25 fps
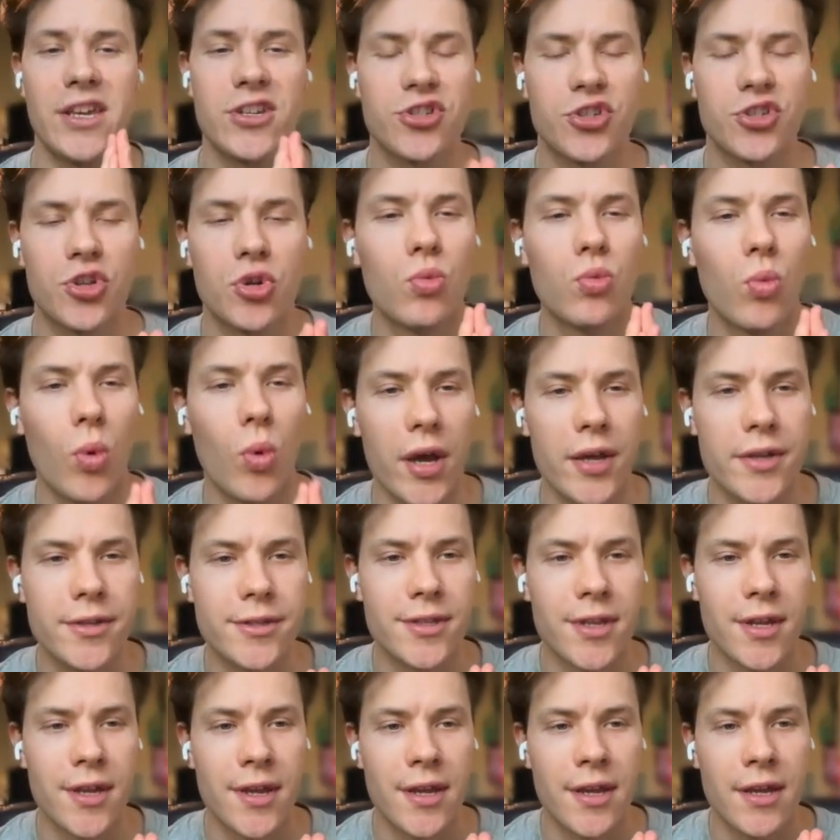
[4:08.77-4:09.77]
The issue
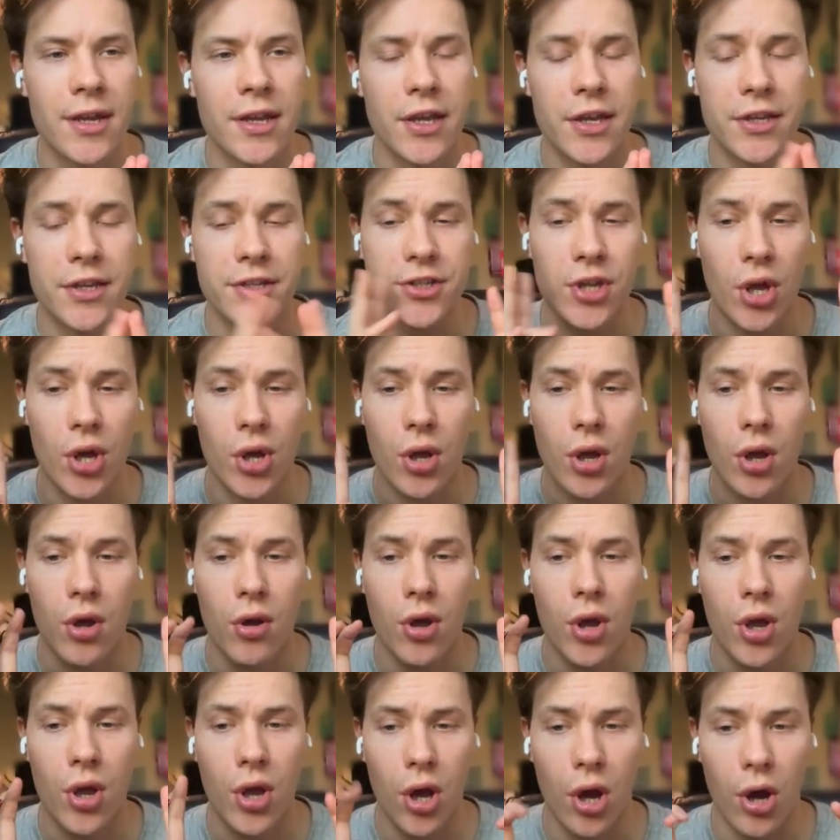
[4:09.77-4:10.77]
was his
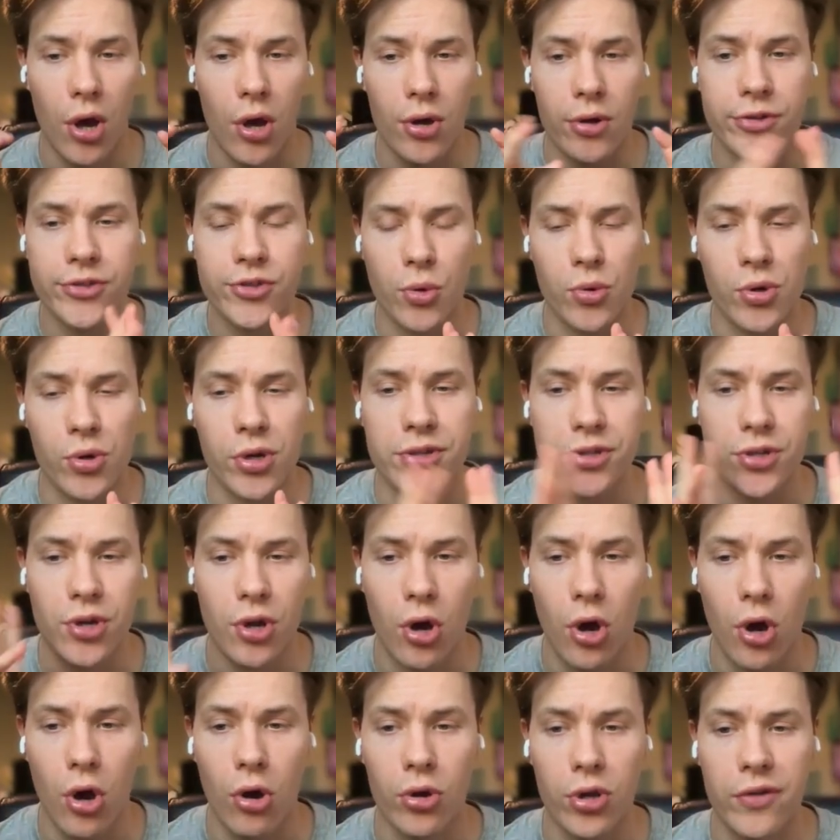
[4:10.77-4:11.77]
calls or
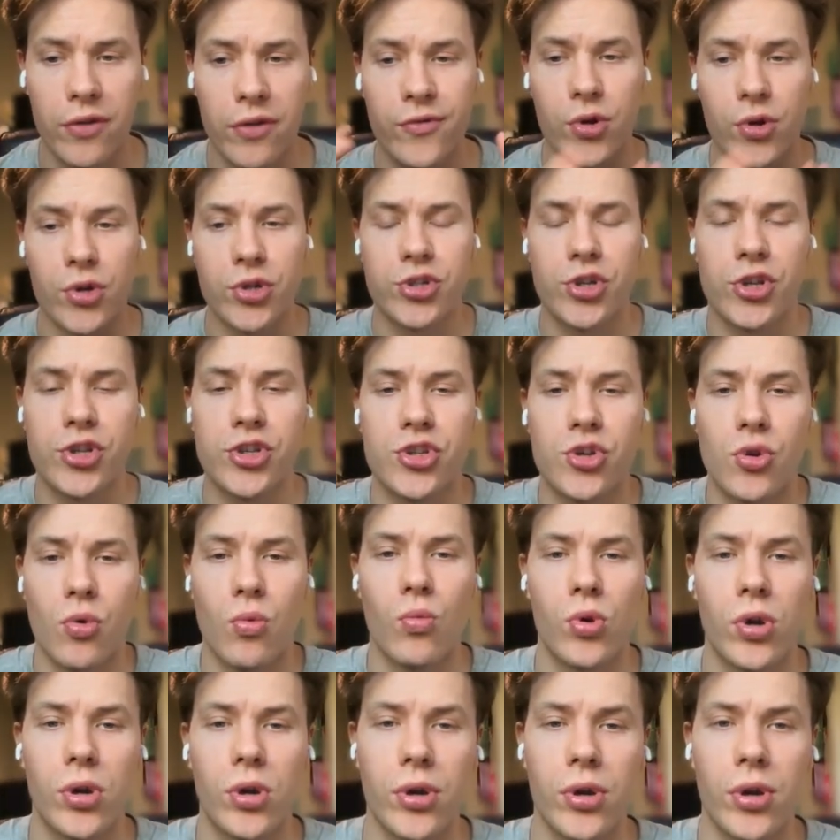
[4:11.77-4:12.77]
his call
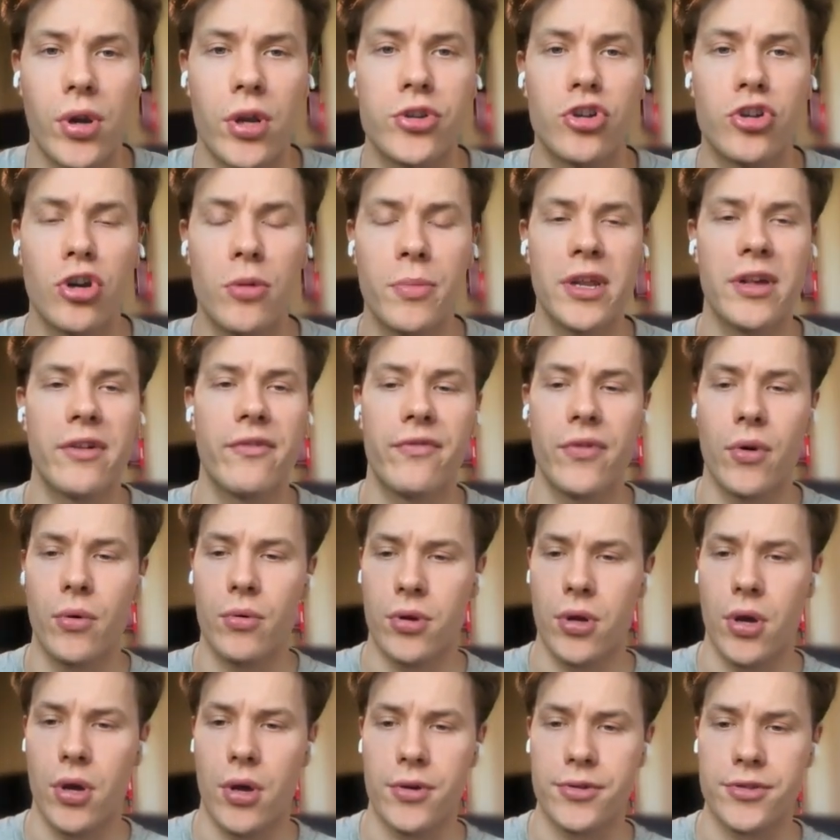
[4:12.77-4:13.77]
conversions were attributing
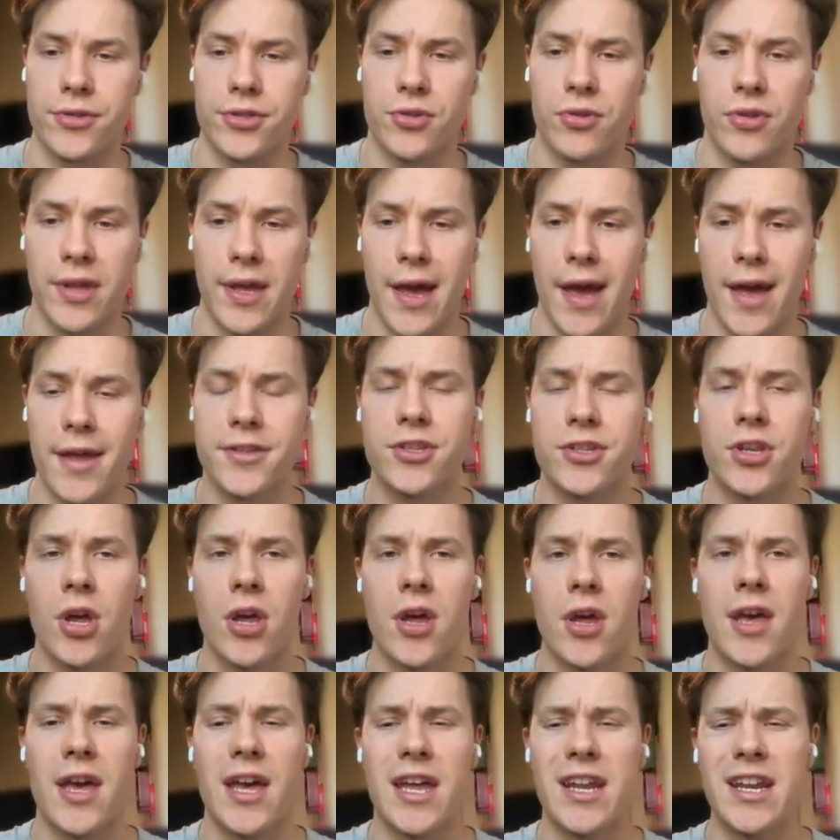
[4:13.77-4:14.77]
phone calls to the
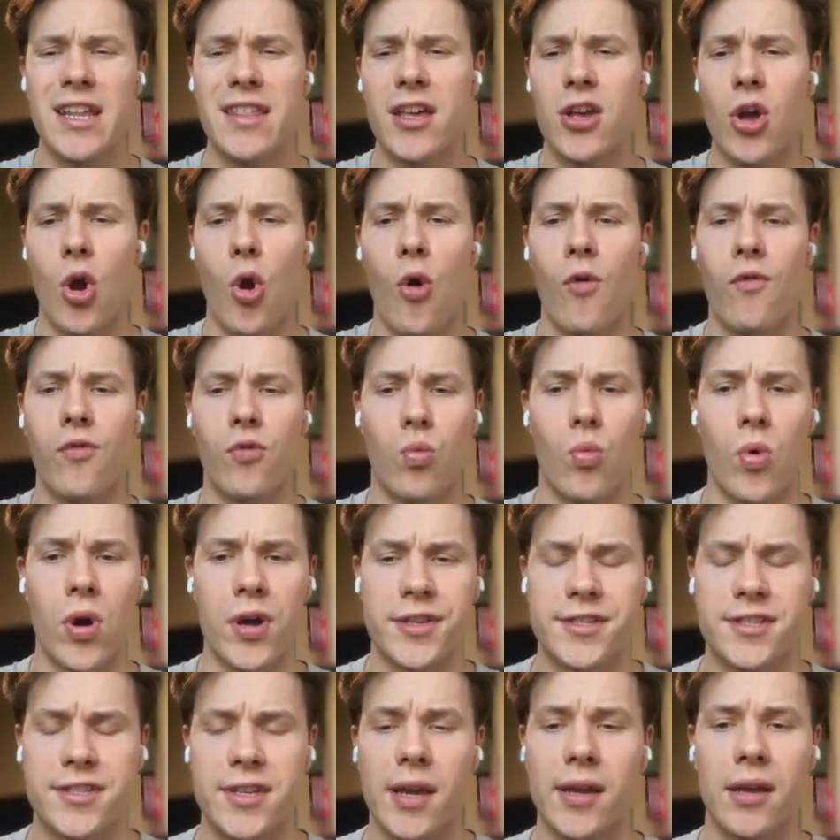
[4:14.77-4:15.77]
ads anything over
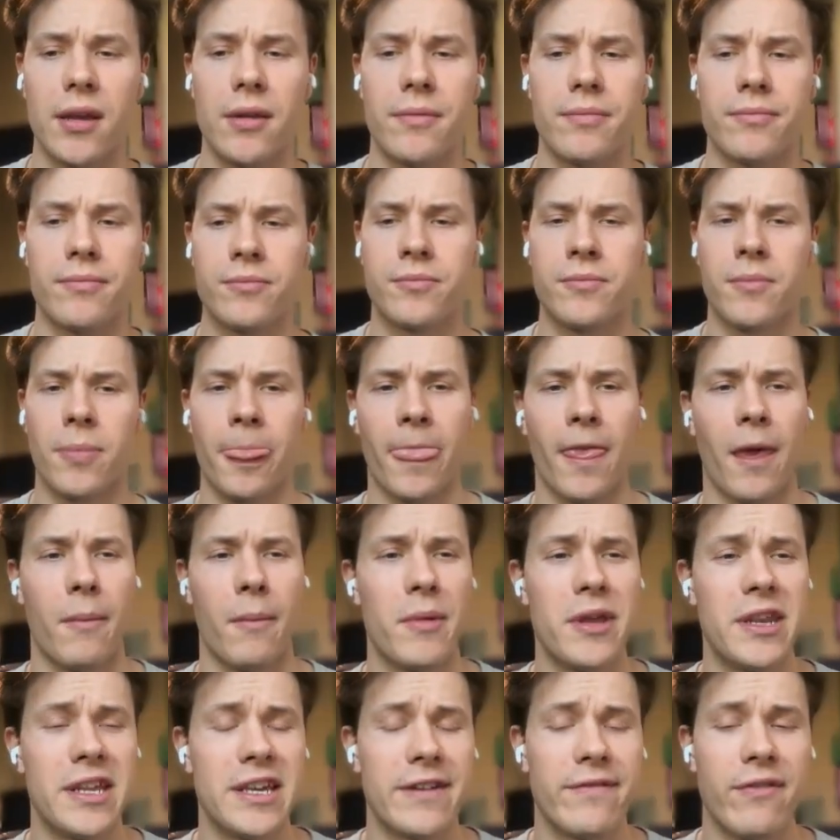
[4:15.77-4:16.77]
1 second.
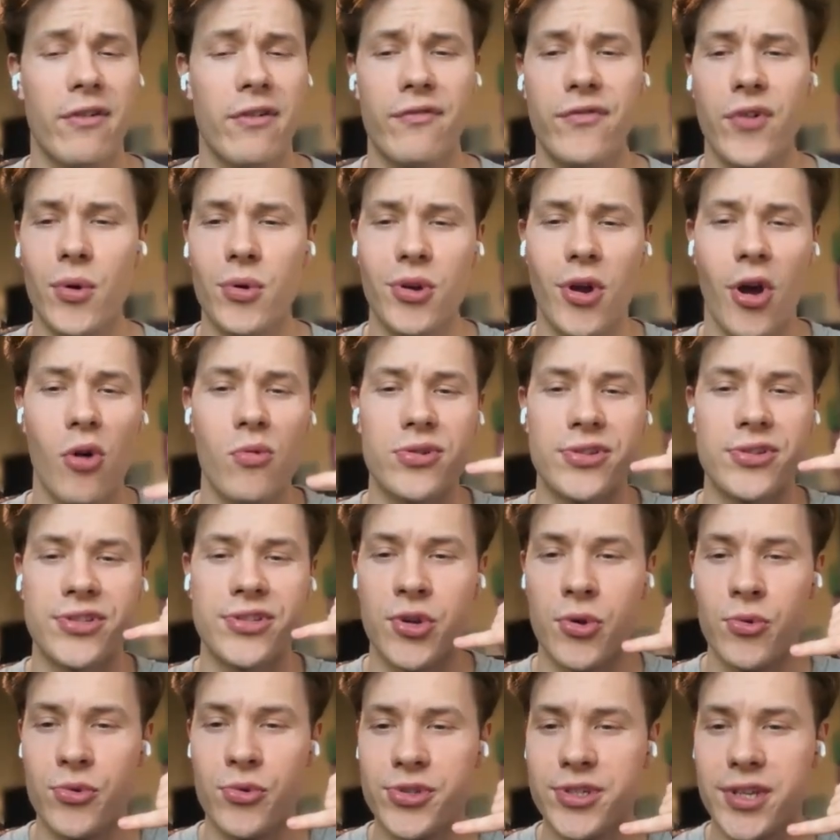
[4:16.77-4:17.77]
Meaning if a phone call
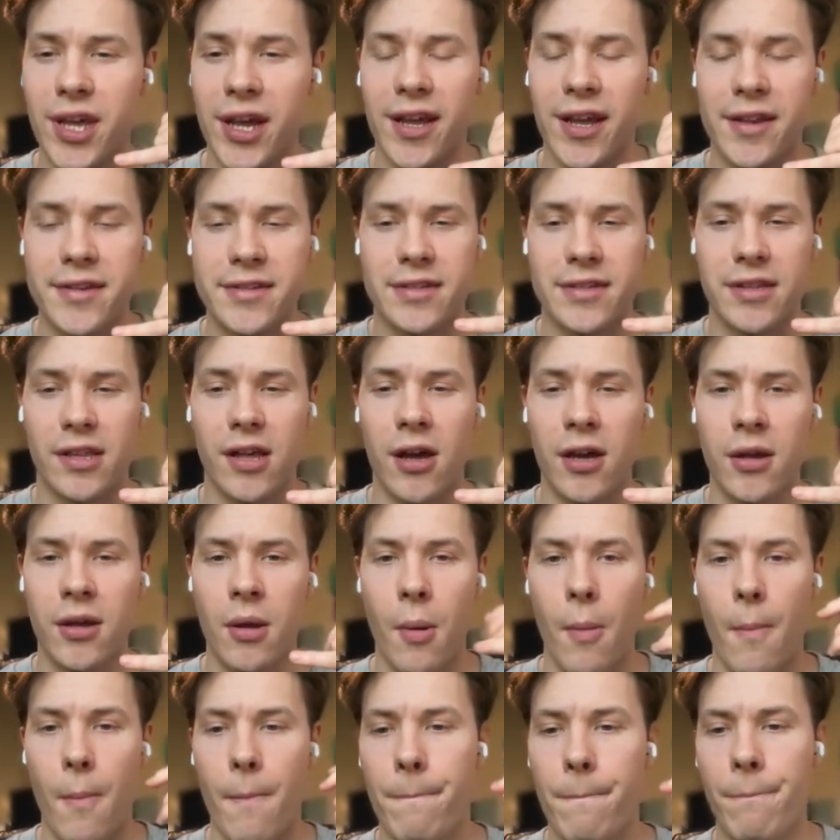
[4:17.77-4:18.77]
was 2 seconds
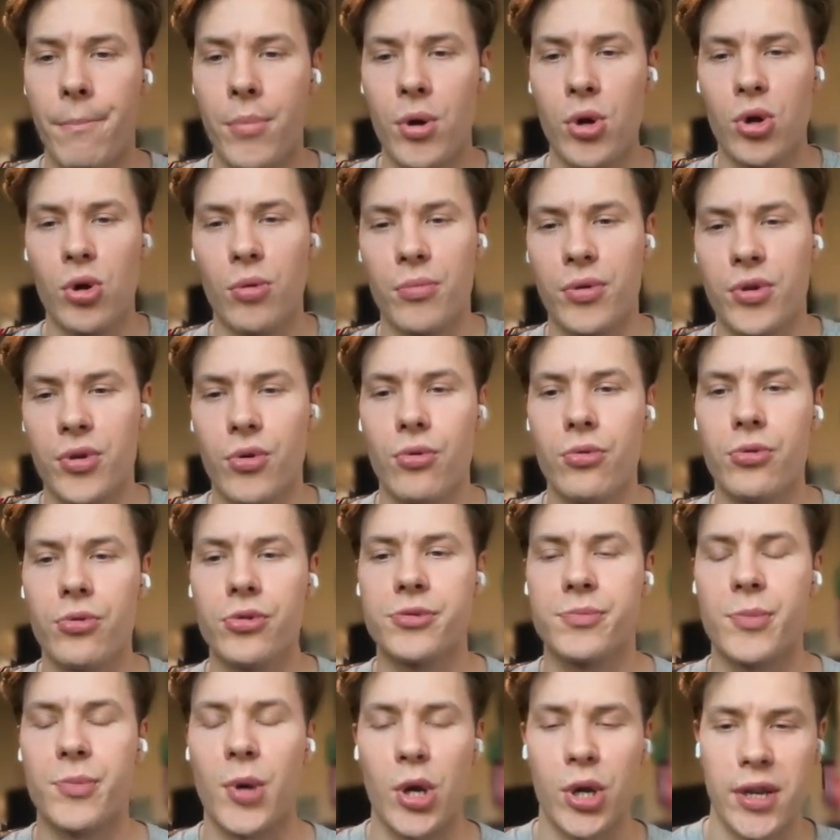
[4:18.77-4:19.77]
long, boom,
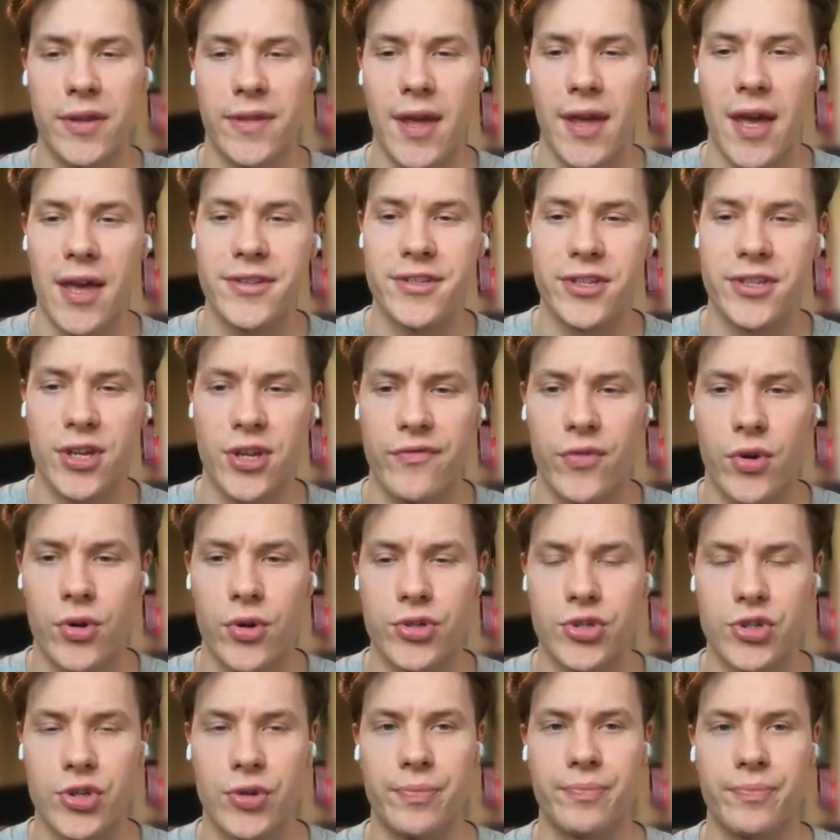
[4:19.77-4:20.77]
Google's marking that as a
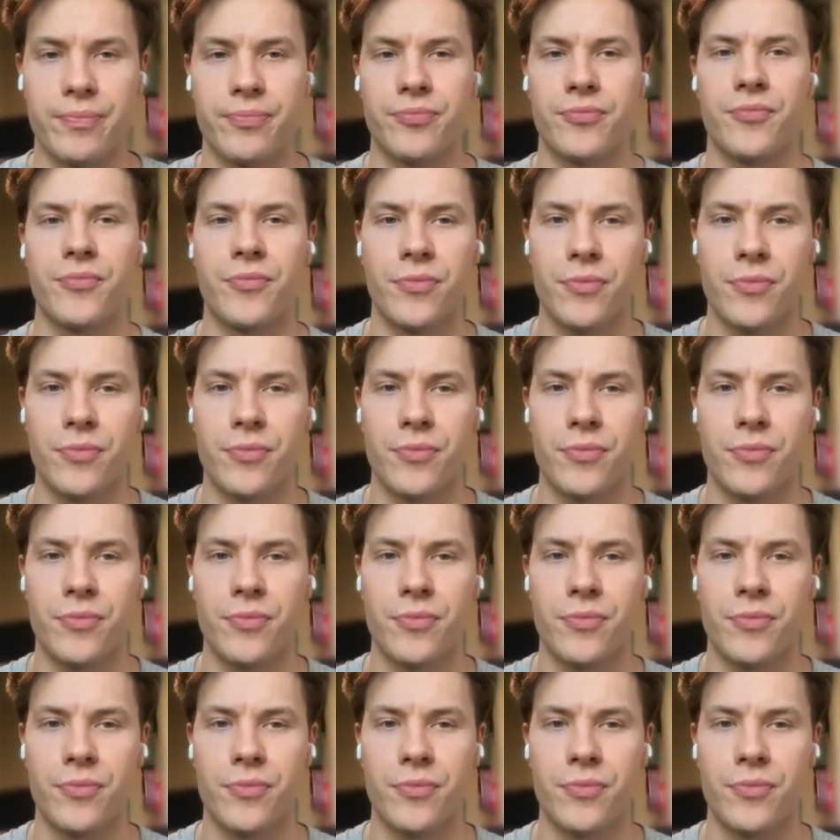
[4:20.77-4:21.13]
conversion.